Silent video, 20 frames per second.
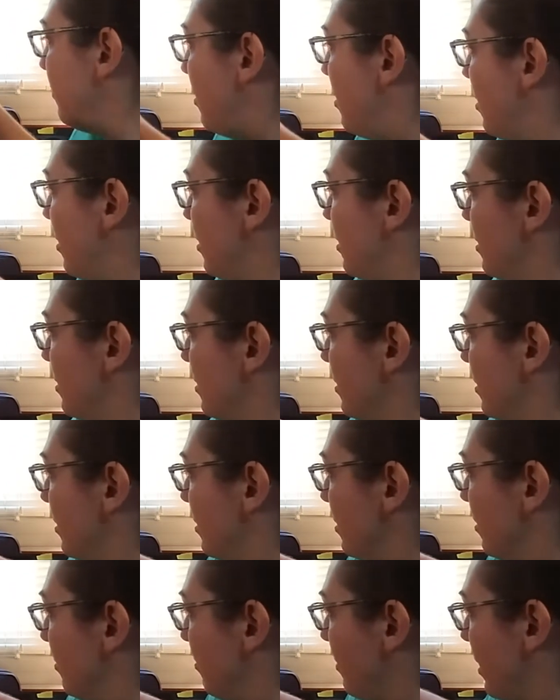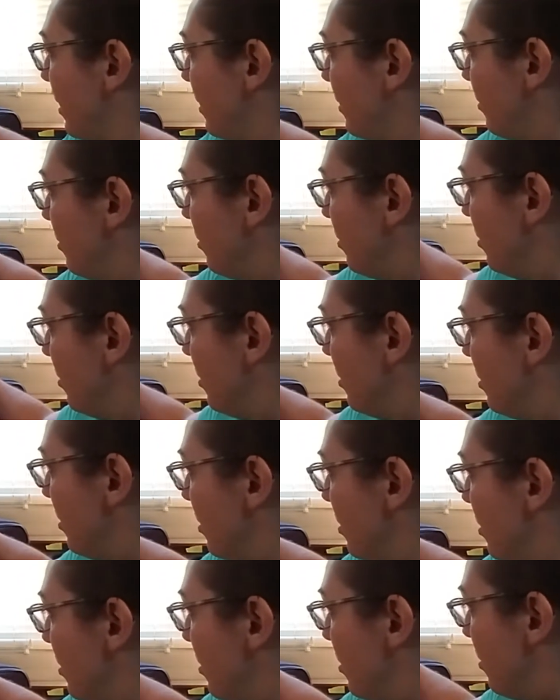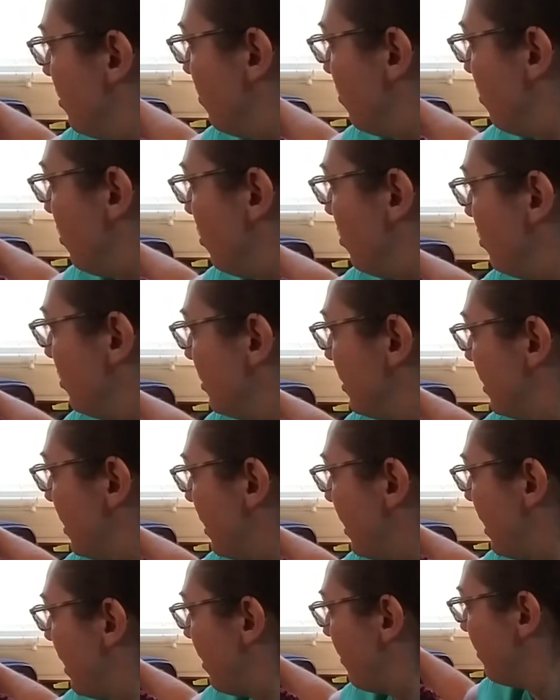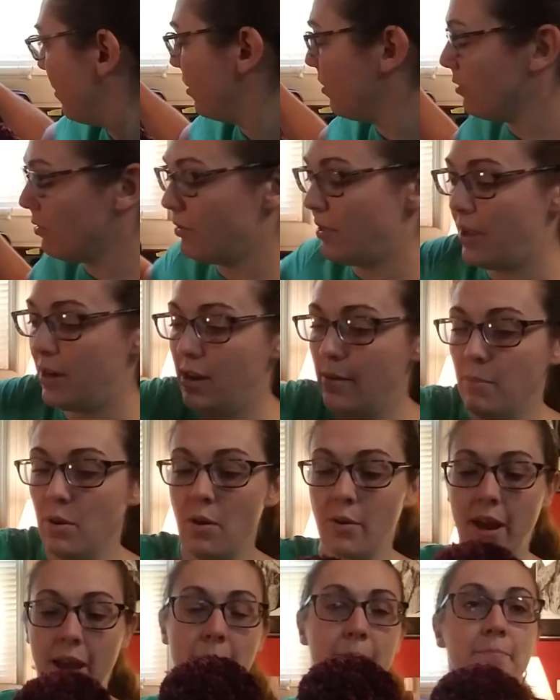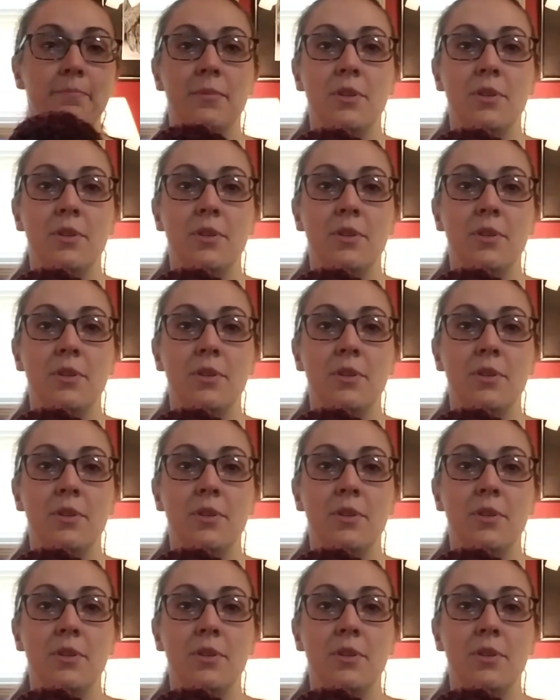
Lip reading: fall. My little bowls that I have that hold that up. Okay,